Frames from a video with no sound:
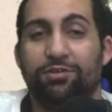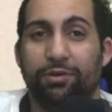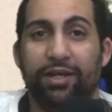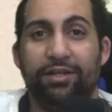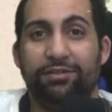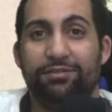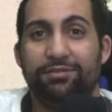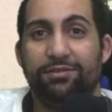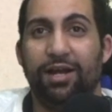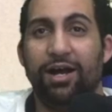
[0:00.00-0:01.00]
green
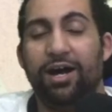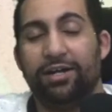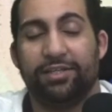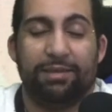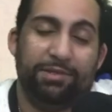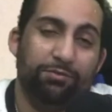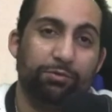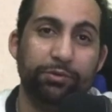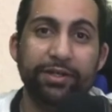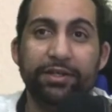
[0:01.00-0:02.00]
can be
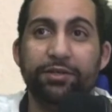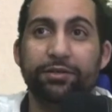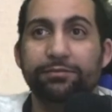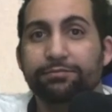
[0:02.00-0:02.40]
really good.